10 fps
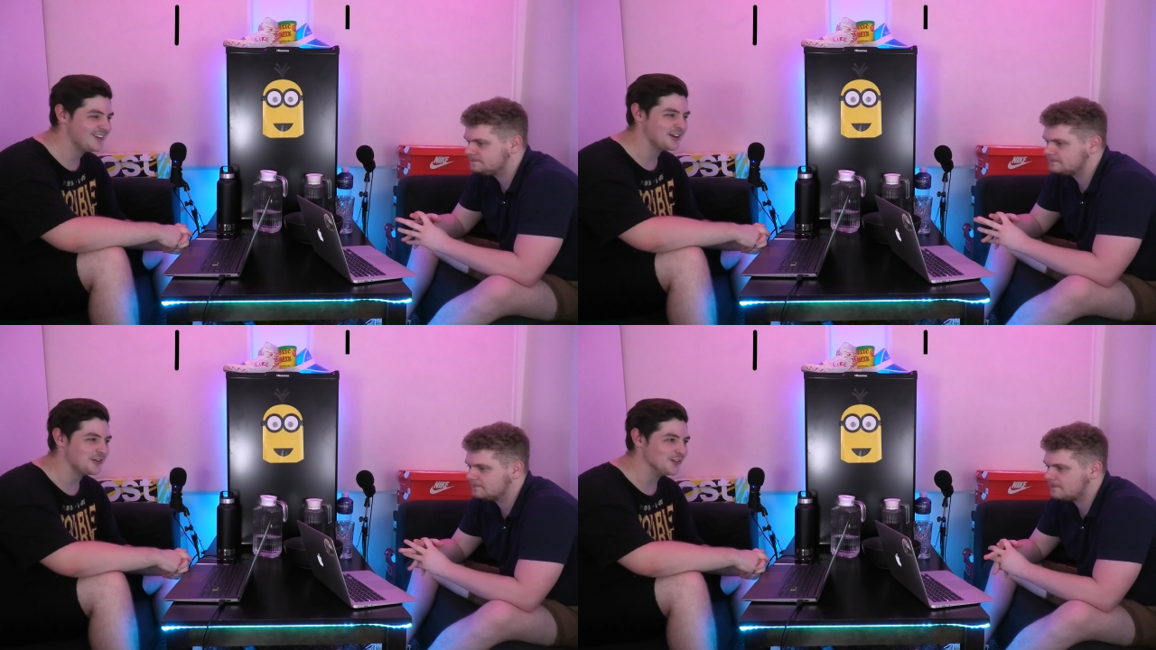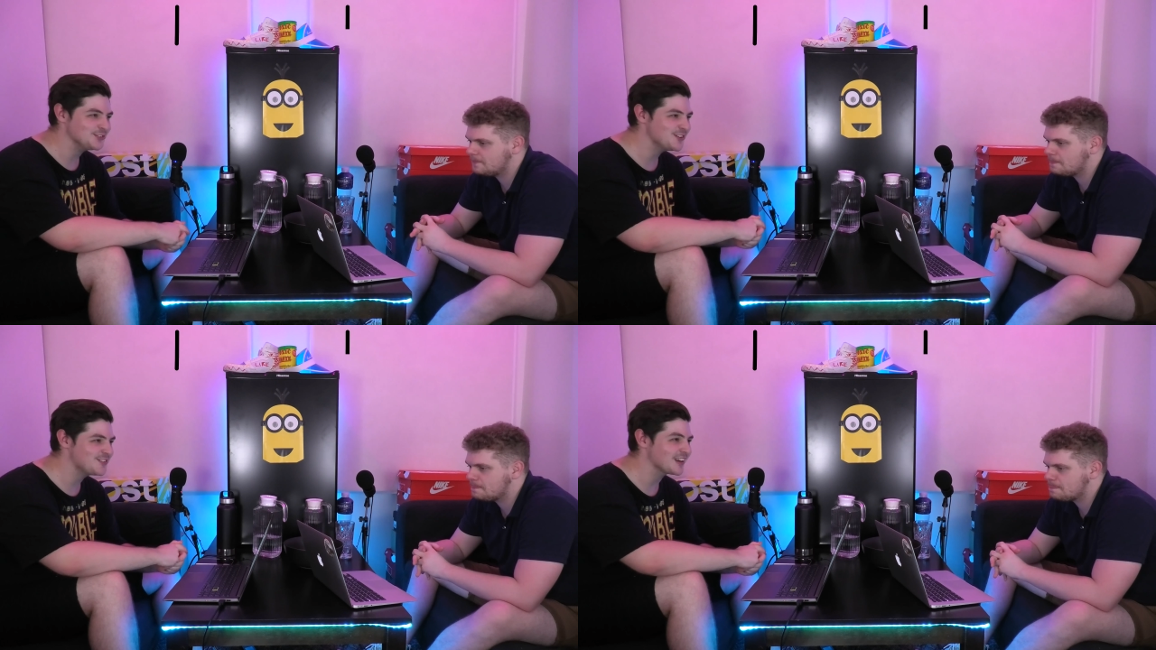Speaker 1: And I
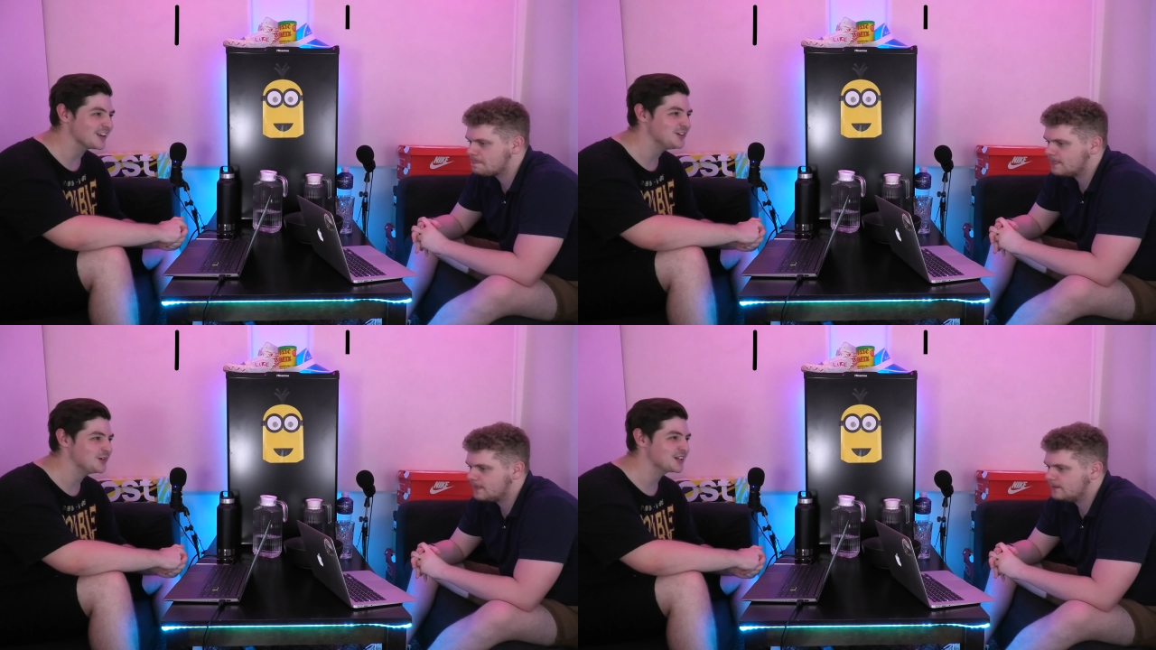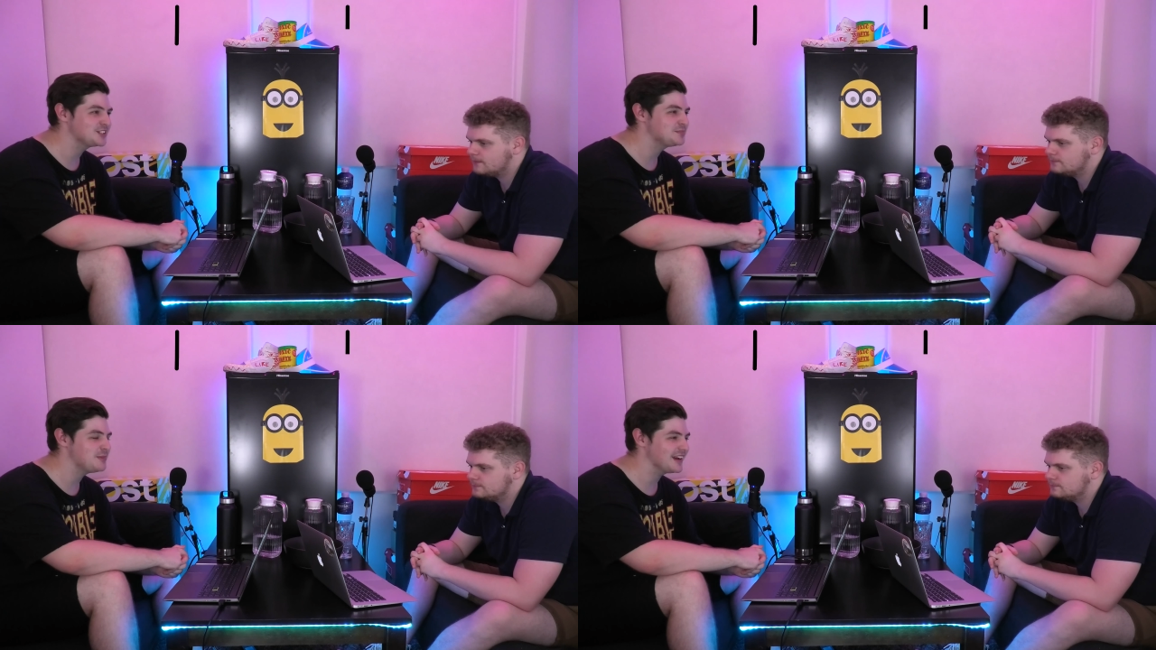also think you would
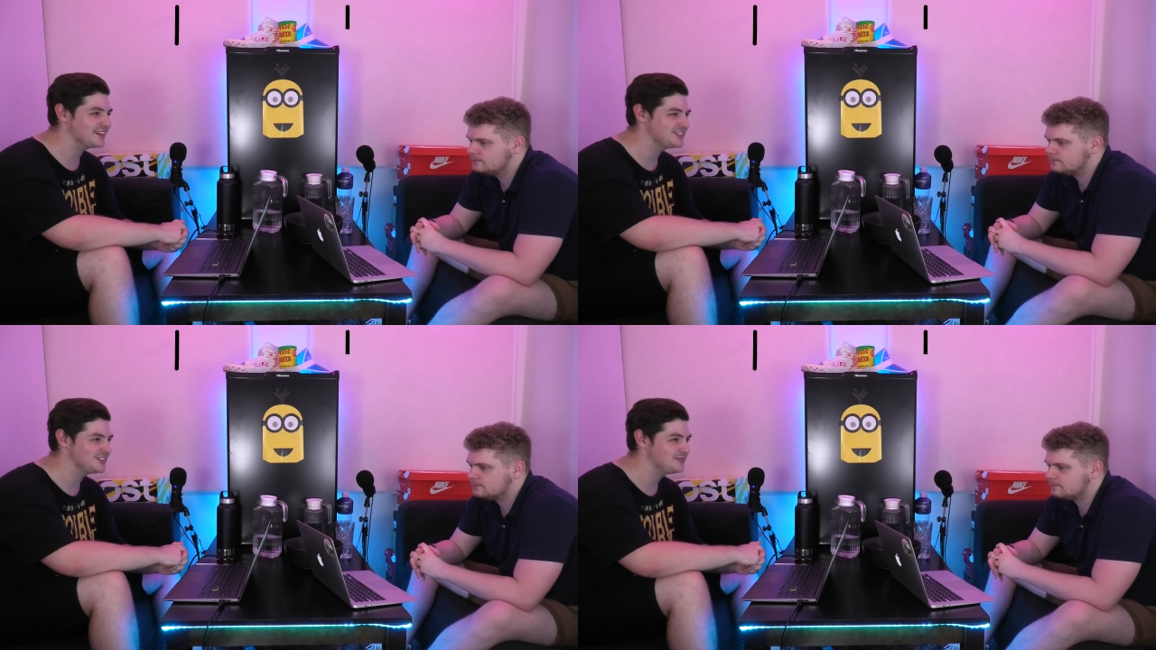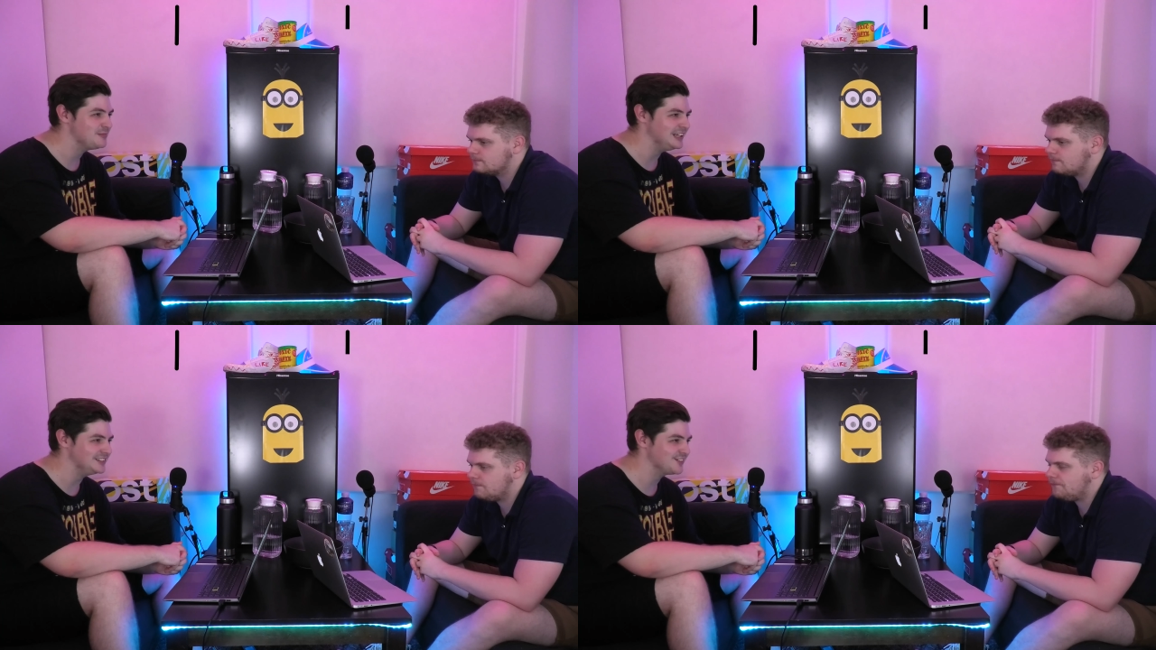expect
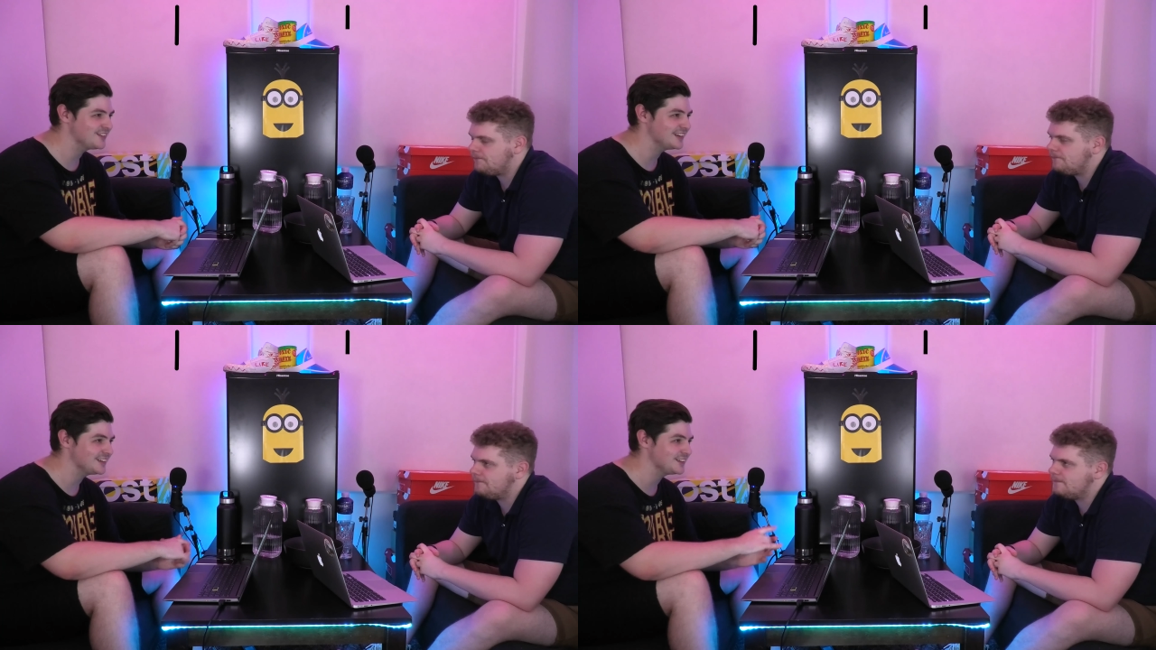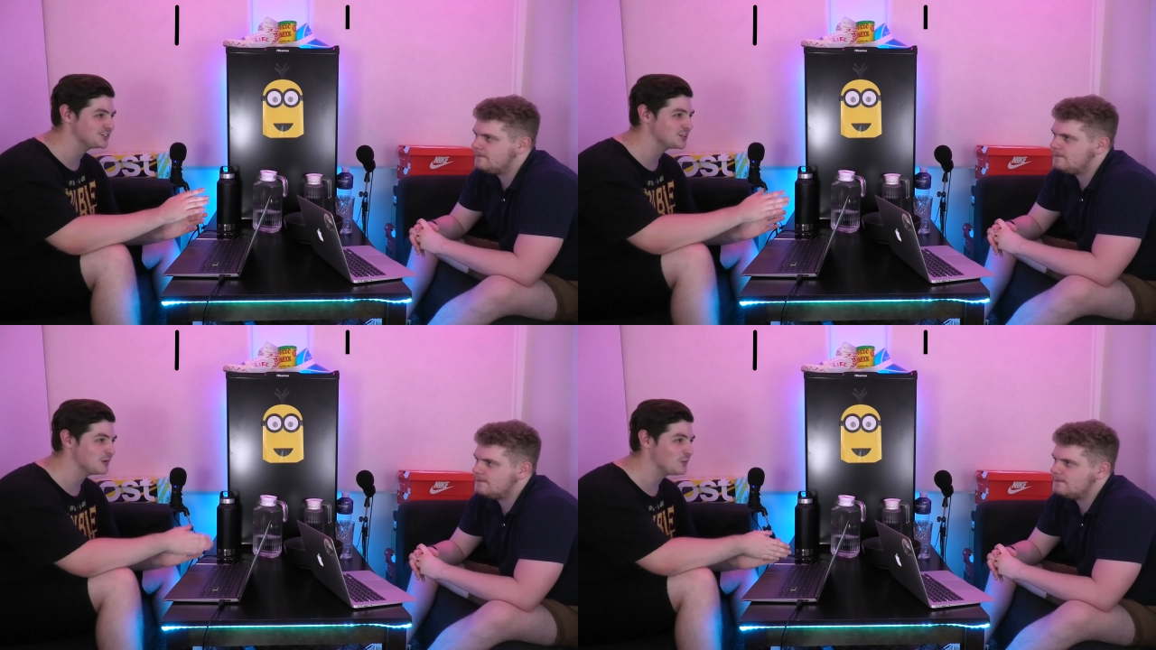me to think
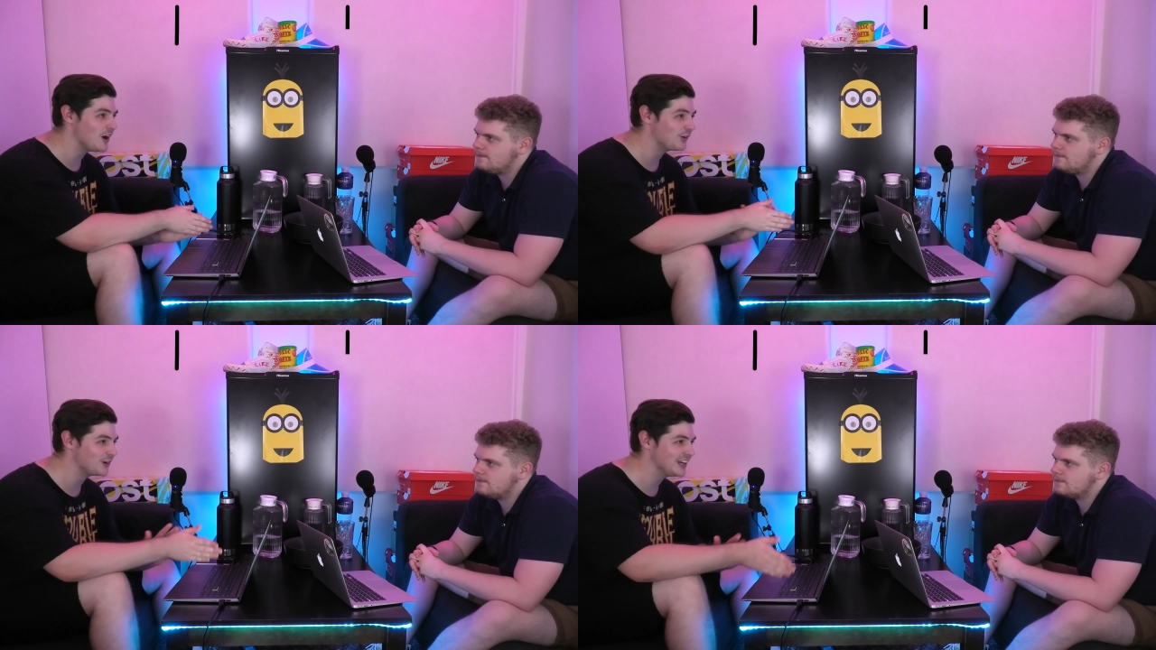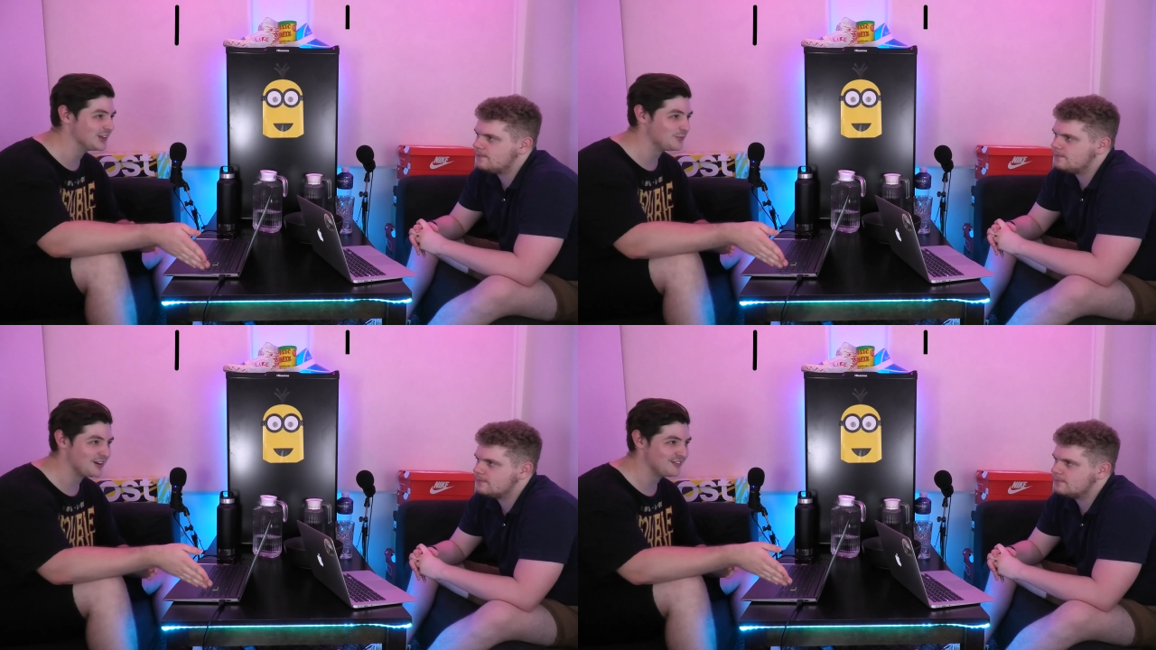that there's going to be one
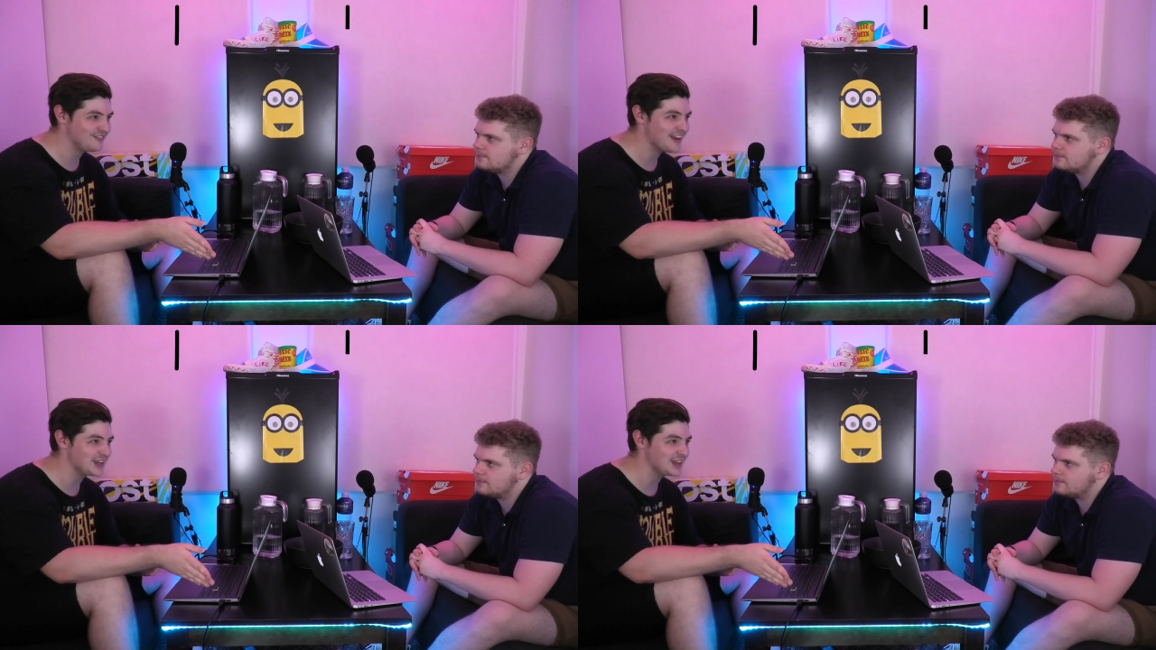real and one